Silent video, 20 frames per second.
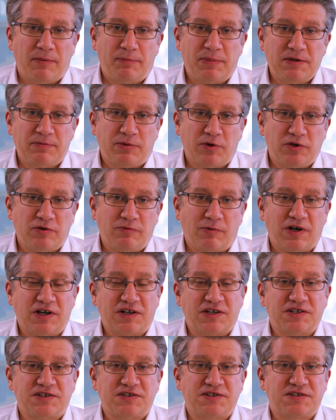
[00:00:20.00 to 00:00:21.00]
people who
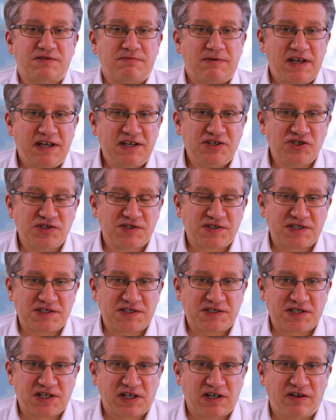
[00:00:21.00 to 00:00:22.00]
work as agency
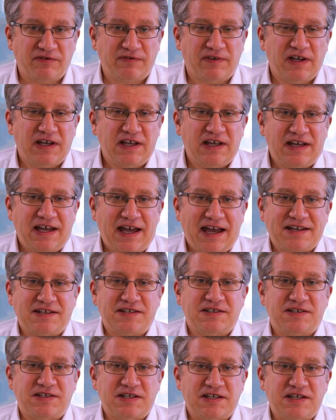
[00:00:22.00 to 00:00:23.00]
staff, and
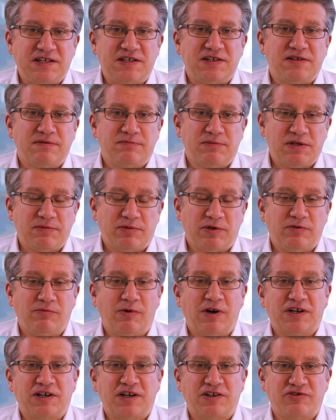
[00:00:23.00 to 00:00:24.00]
indeed people who
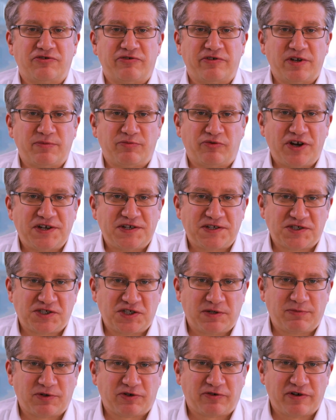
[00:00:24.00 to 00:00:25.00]
work under an
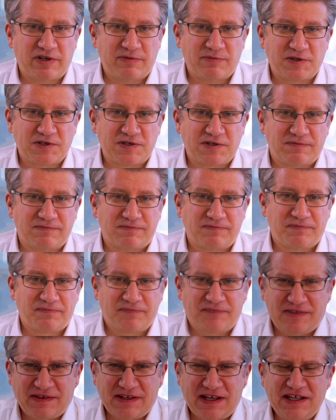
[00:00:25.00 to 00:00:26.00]
apprenticeship agreement.
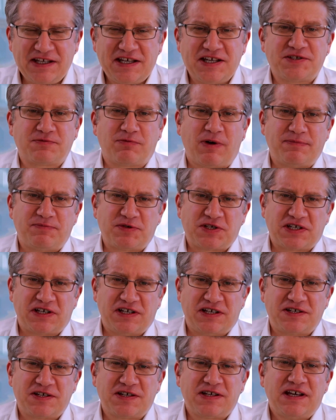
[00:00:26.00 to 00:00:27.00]
The Acas
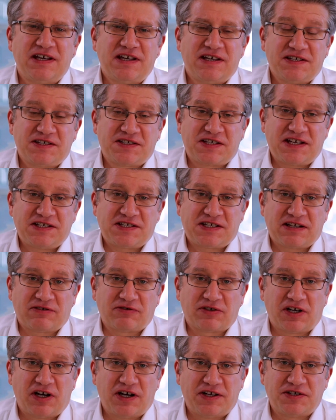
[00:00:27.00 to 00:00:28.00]
website sets
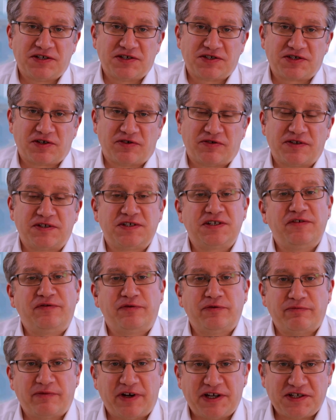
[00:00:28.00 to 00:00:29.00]
out guidance on the
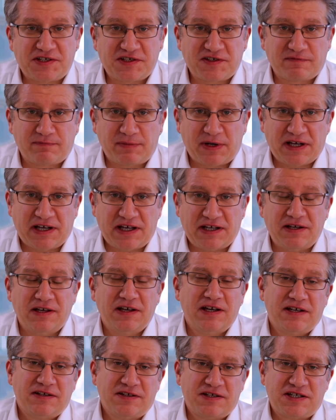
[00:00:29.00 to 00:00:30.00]
different rates of pay
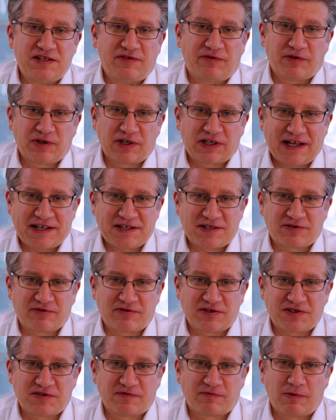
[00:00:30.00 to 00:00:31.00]
that different
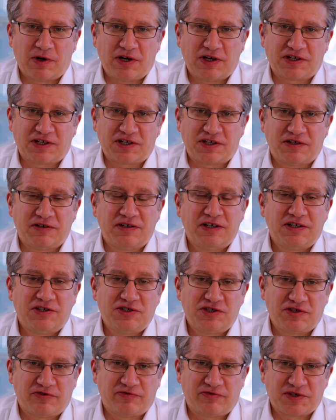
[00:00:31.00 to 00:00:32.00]
categories of worker
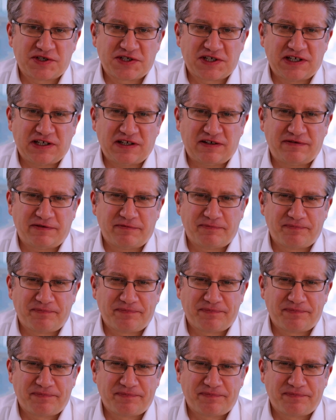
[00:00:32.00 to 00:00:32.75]
should receive.